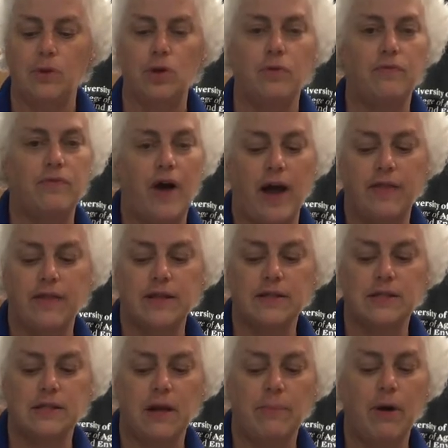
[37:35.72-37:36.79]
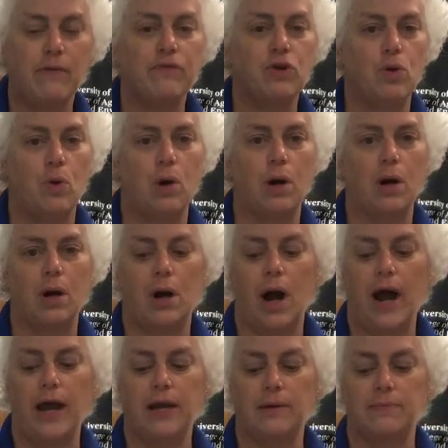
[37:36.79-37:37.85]
you'll find that some of
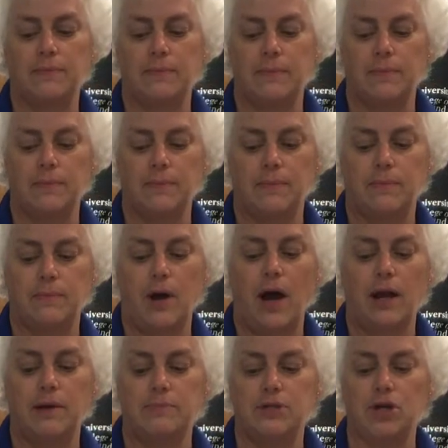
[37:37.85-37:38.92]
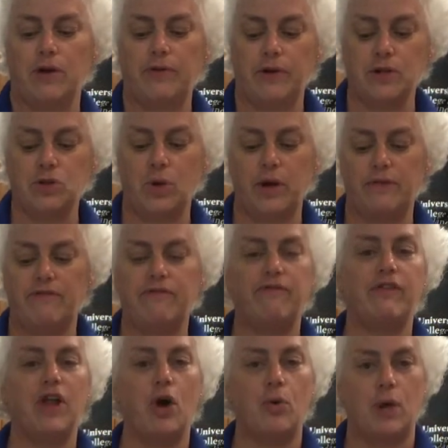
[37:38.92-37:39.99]
your items are sort of
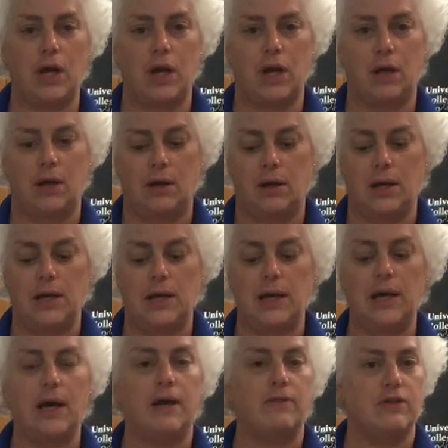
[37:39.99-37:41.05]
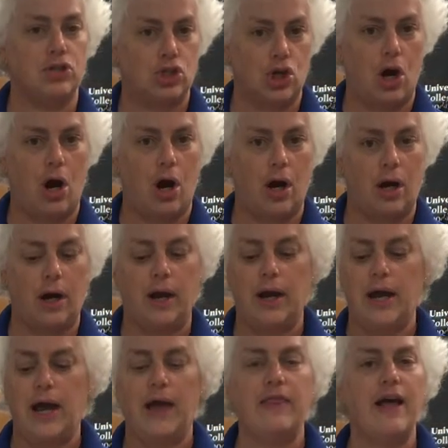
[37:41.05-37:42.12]
floating in the jar,
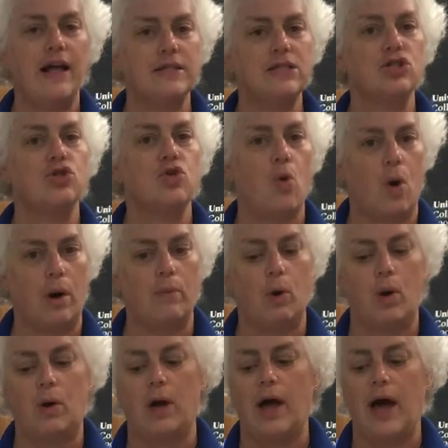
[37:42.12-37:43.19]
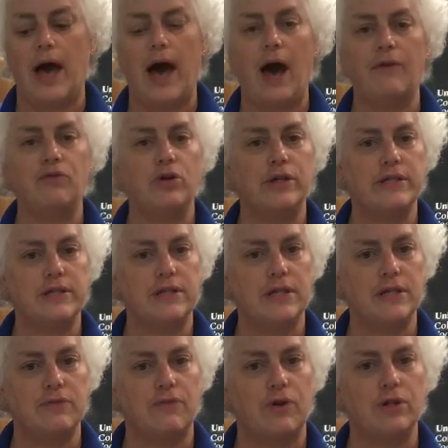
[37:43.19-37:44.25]
and that's normal. After it
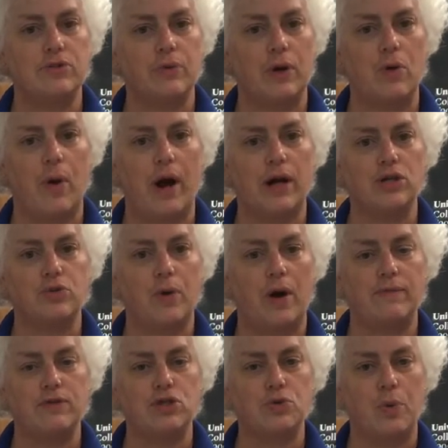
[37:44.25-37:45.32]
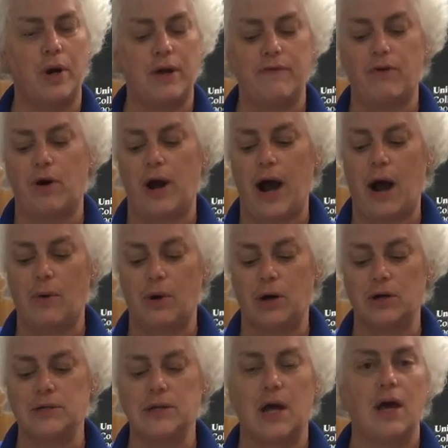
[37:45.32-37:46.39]
sits for its required 12 to 24
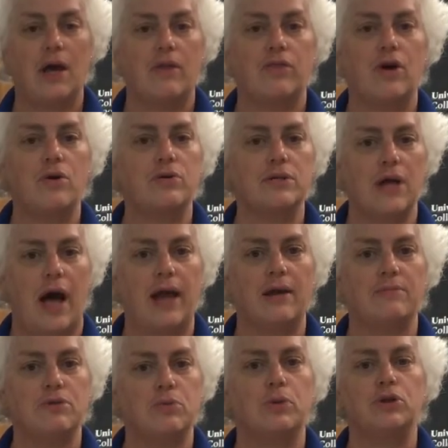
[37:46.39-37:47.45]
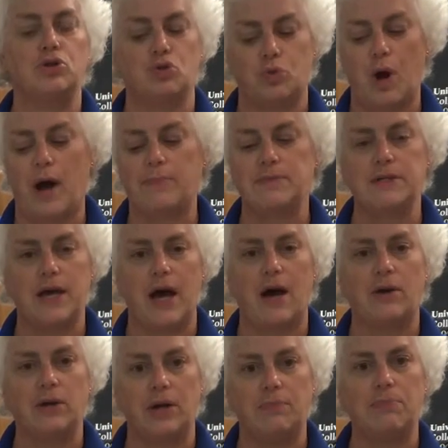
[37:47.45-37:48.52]
hours, those items will drop
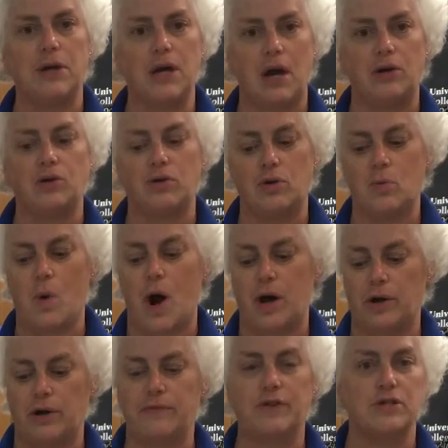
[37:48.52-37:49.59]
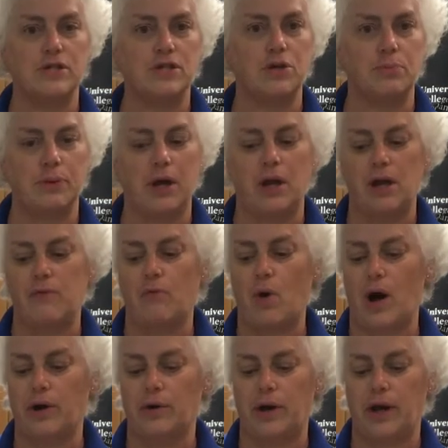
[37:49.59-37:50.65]
down and be under the water if there's still plenty of
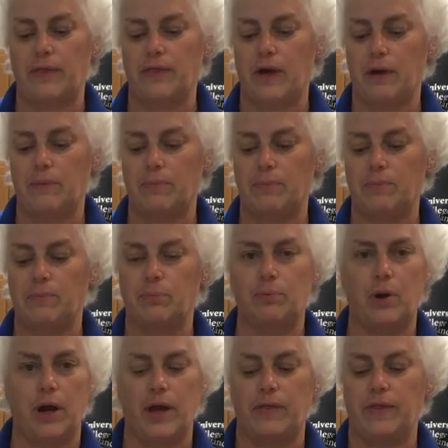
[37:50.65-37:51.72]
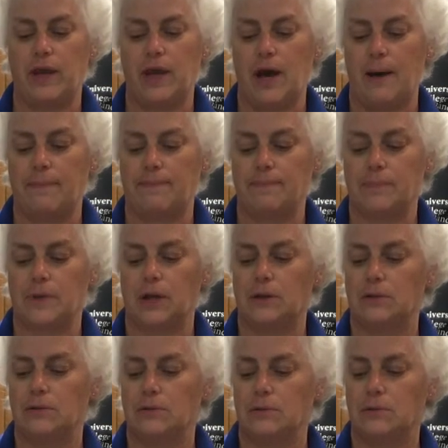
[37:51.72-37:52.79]
water in the
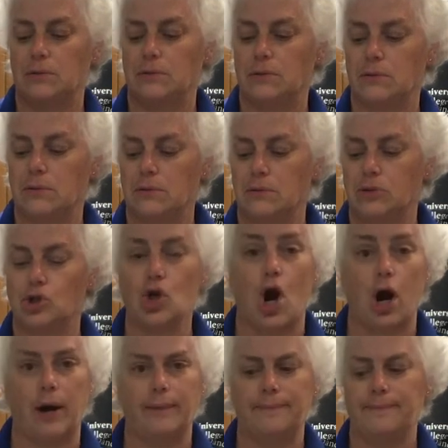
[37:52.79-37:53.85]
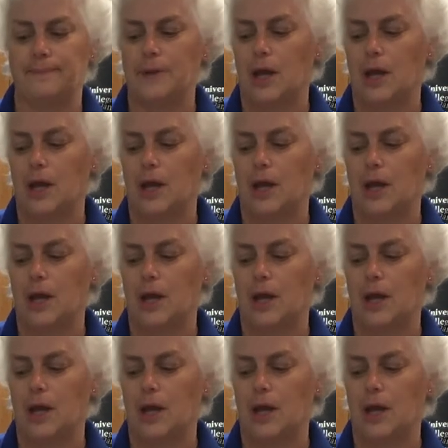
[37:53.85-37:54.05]
jar.